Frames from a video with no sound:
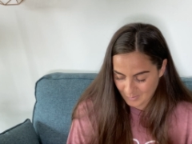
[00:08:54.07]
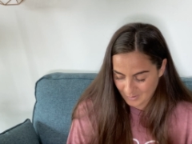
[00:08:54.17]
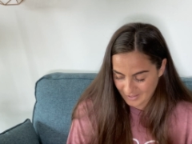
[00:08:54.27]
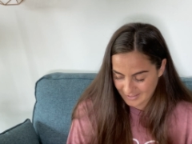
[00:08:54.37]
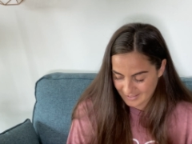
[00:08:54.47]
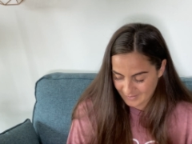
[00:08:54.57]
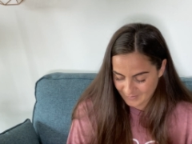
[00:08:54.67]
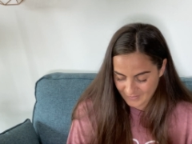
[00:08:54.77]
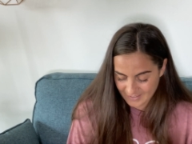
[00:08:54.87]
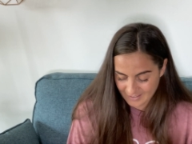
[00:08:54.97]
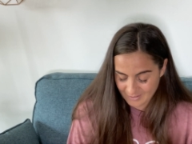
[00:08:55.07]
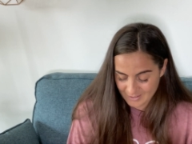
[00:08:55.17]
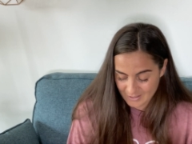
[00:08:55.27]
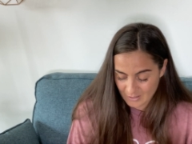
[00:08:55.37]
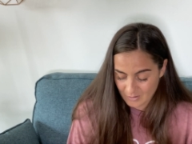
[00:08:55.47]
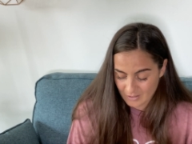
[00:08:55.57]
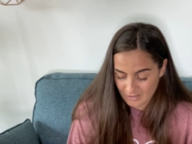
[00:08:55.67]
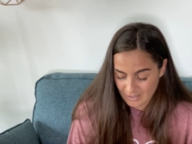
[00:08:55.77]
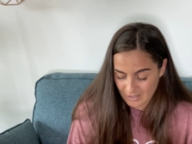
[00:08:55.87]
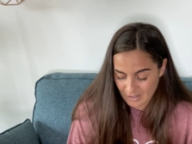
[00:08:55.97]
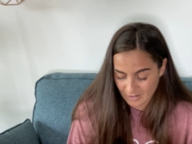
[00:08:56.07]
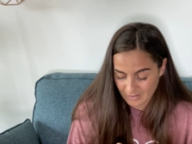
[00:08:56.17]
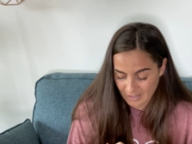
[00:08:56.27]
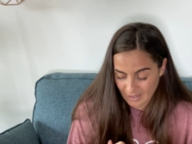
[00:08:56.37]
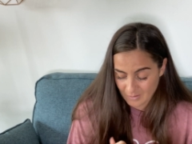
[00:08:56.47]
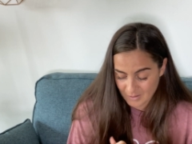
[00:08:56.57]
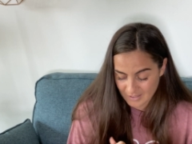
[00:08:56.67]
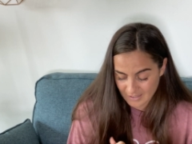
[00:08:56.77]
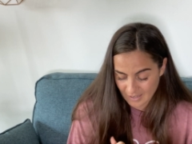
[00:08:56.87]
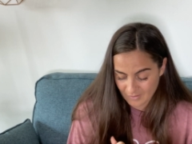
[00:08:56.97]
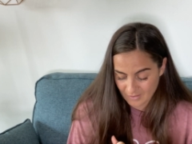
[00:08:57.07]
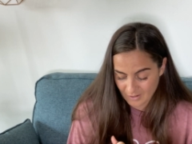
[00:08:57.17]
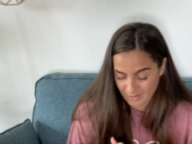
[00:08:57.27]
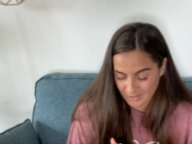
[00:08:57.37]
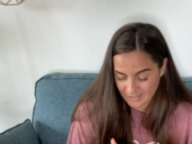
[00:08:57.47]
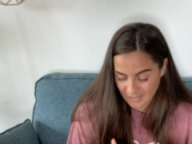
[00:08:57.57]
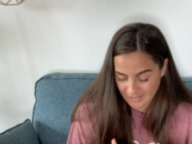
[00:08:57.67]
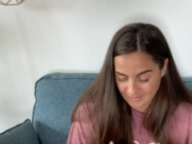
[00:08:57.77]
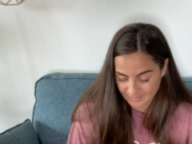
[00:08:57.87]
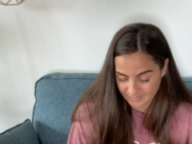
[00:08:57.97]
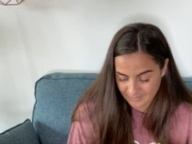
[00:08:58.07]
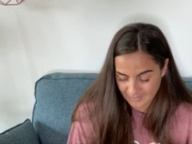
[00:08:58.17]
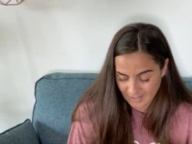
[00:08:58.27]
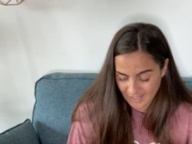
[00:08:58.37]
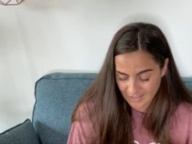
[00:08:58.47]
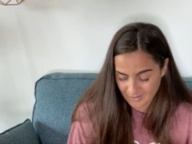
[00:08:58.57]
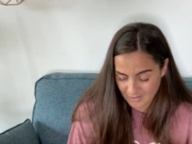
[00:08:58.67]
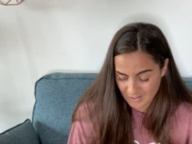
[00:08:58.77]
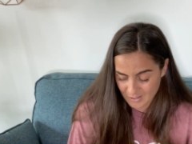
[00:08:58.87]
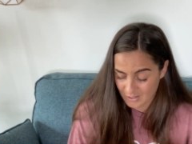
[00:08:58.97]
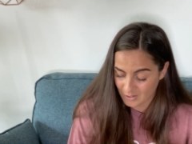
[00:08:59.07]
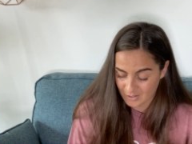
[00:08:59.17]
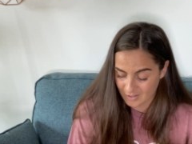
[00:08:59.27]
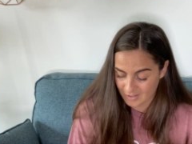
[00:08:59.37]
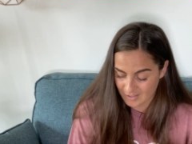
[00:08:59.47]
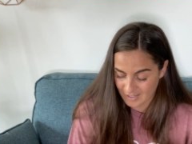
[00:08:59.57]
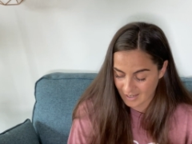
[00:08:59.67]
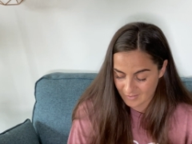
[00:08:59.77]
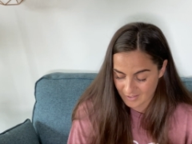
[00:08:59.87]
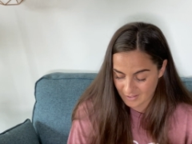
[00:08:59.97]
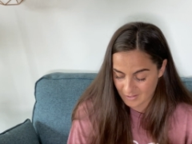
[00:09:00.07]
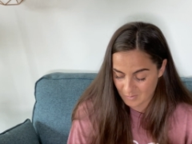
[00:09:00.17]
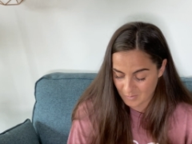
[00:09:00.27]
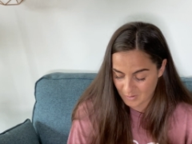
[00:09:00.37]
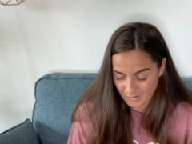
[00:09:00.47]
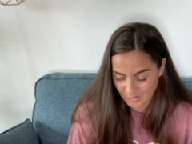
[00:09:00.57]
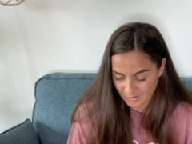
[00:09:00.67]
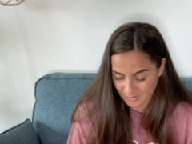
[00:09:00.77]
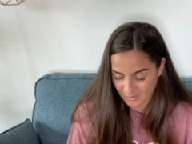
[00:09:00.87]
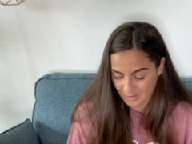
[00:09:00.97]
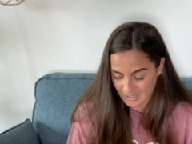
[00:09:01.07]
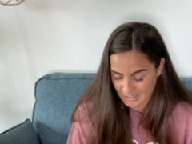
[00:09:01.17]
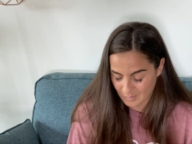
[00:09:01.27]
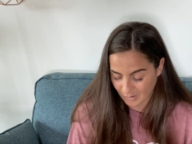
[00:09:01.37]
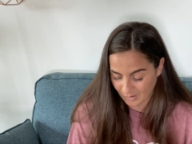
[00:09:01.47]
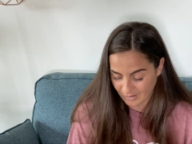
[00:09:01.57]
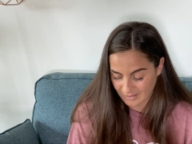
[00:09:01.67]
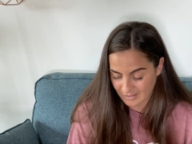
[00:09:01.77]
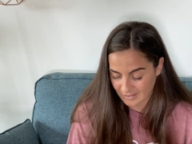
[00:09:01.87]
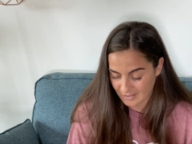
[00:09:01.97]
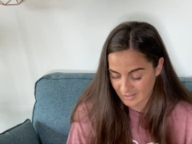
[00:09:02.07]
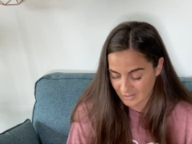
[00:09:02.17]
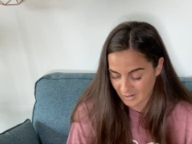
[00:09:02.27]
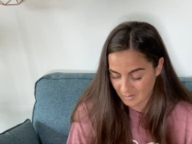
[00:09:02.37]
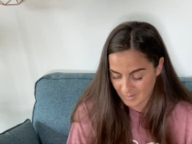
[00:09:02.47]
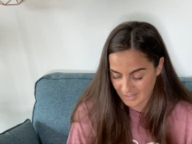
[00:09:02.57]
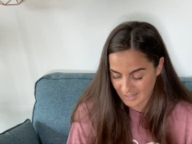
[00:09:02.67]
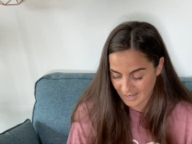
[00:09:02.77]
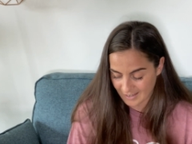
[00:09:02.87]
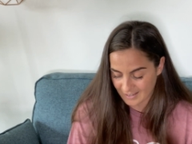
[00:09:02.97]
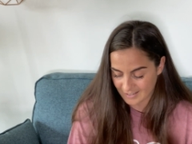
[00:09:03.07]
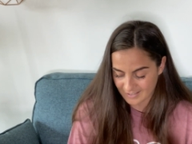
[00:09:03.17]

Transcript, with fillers: points. It was so good to know I was safe the whole time. And it was so good to have such a beautiful experience to start my day.